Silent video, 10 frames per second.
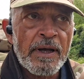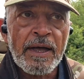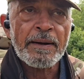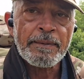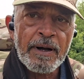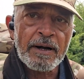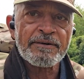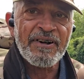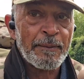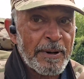Yeah, I
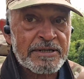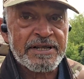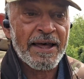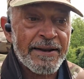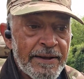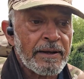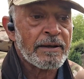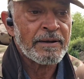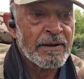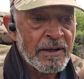very much doubt it.
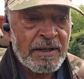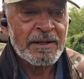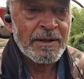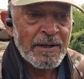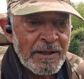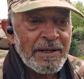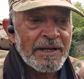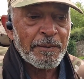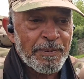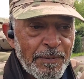
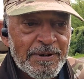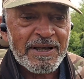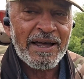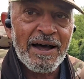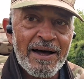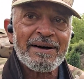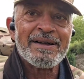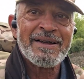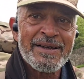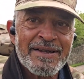He'll probably
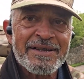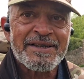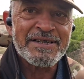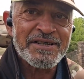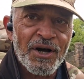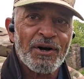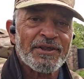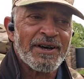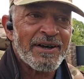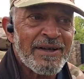decide
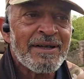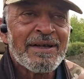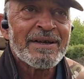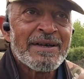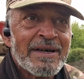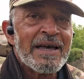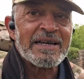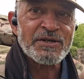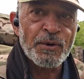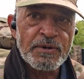that
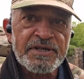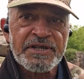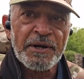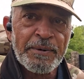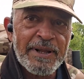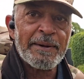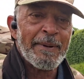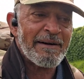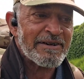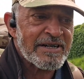it's all to do with the
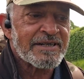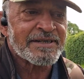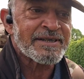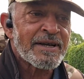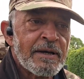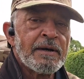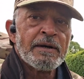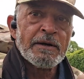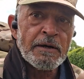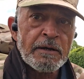Americans.
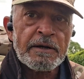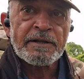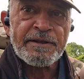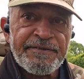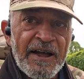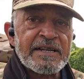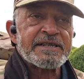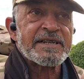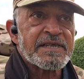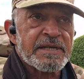The
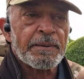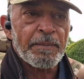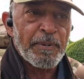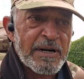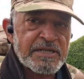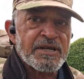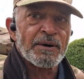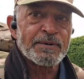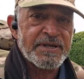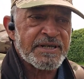fact is, there were British
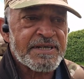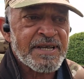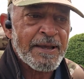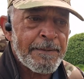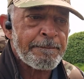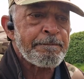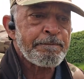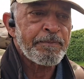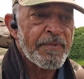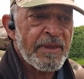soldiers
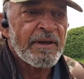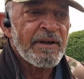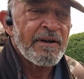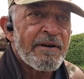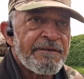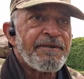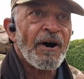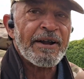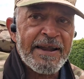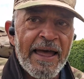
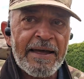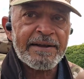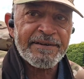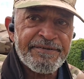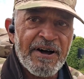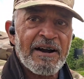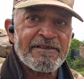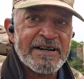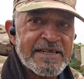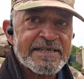fighting out in the
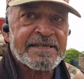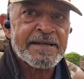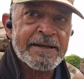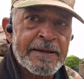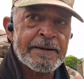Far East,